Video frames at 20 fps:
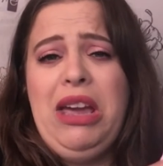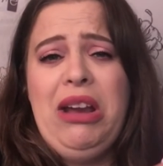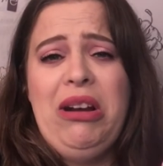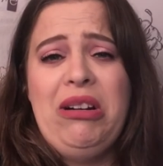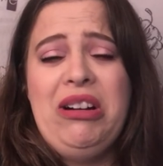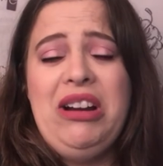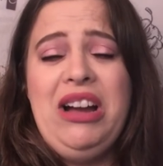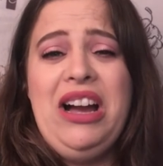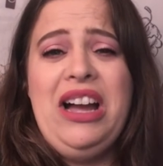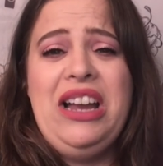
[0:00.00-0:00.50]
be
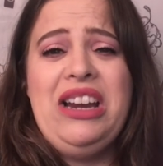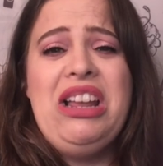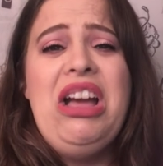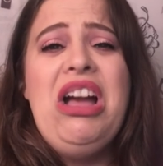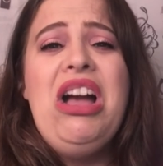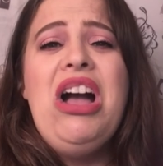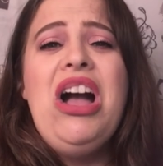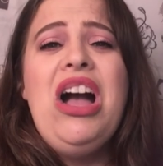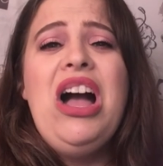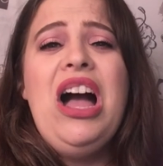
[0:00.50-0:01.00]
or not.
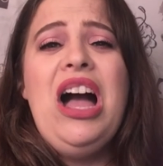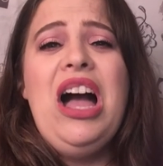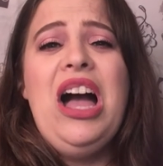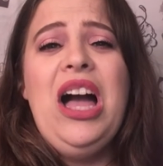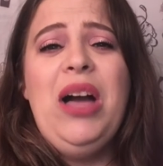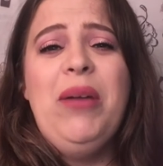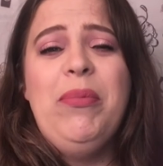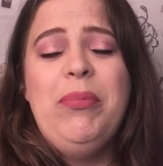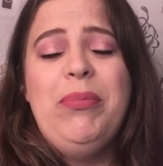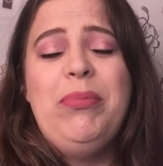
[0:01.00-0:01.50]

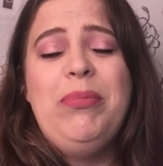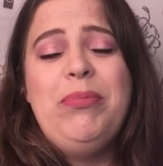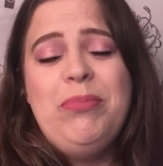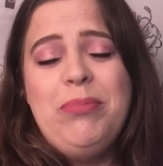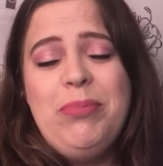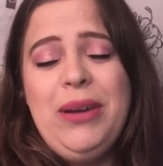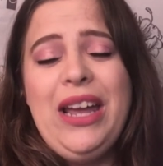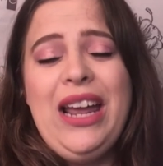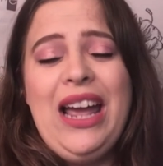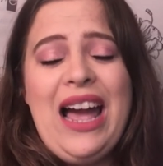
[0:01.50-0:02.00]
Um,
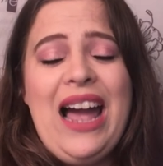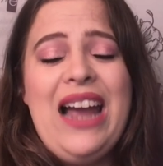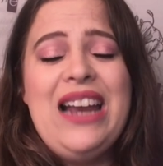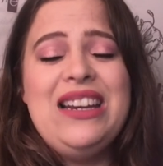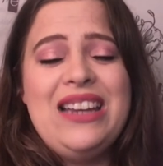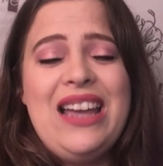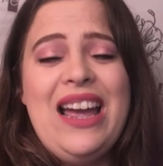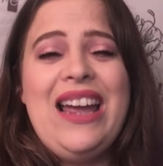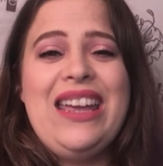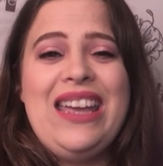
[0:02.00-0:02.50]
but
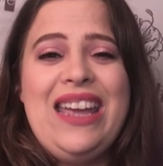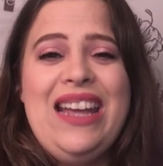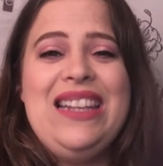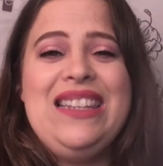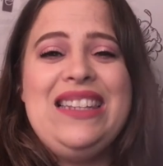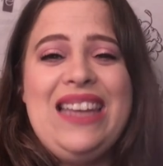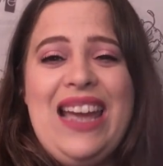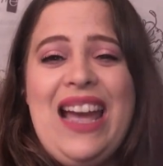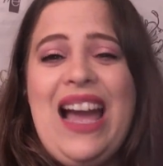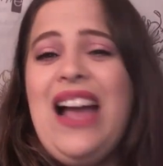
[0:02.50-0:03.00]
I, I
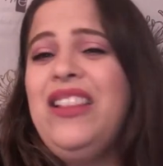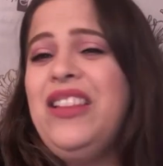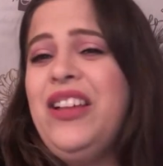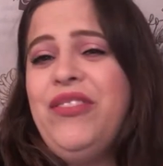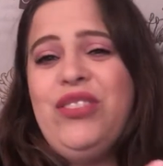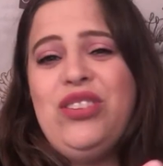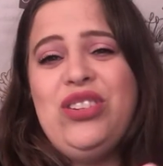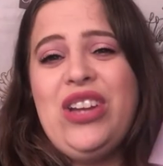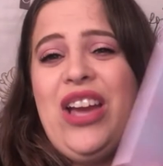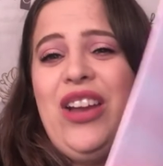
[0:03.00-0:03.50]
can say I
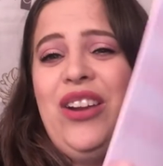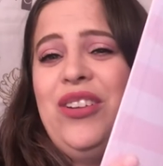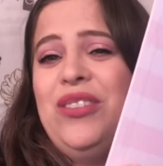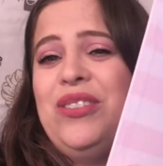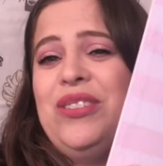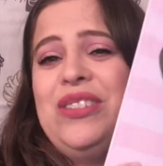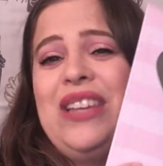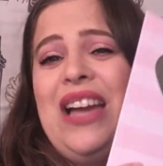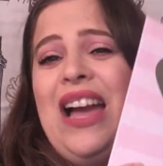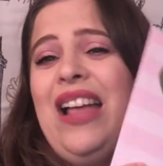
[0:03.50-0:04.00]
love the
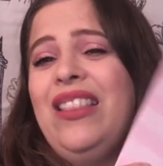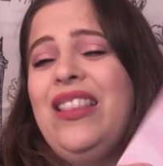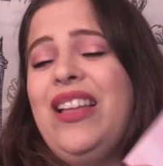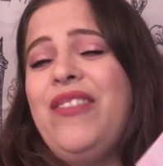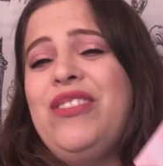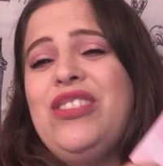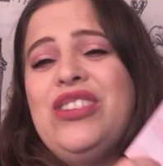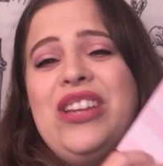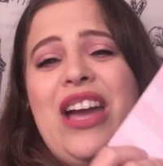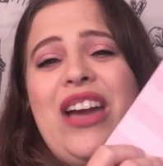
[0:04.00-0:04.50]
shadows. I
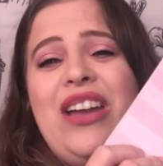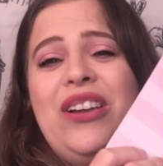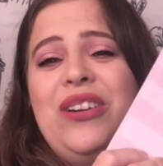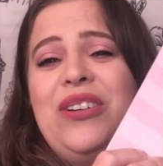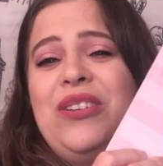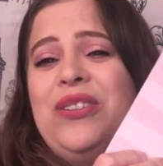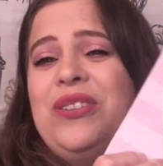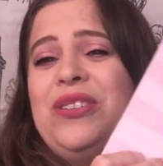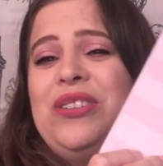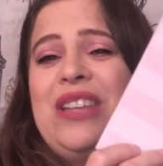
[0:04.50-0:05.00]
love the
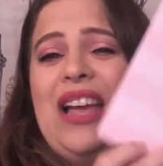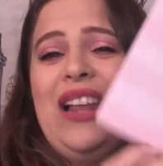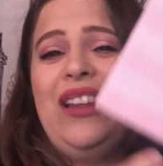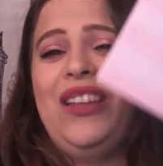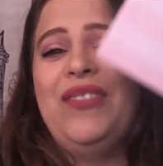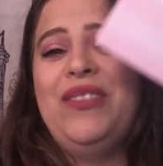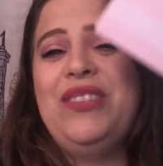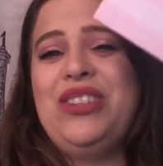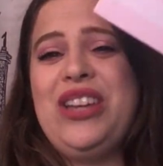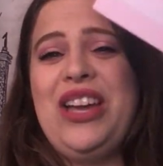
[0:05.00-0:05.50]
shadows. I
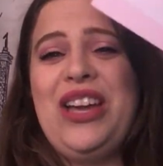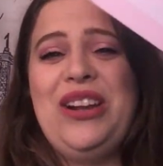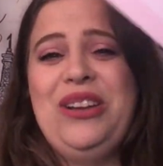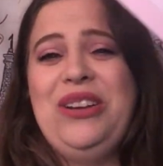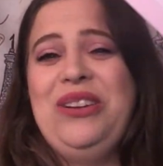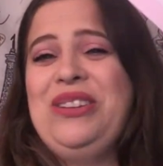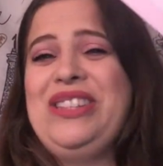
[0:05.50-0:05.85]
love the shadows.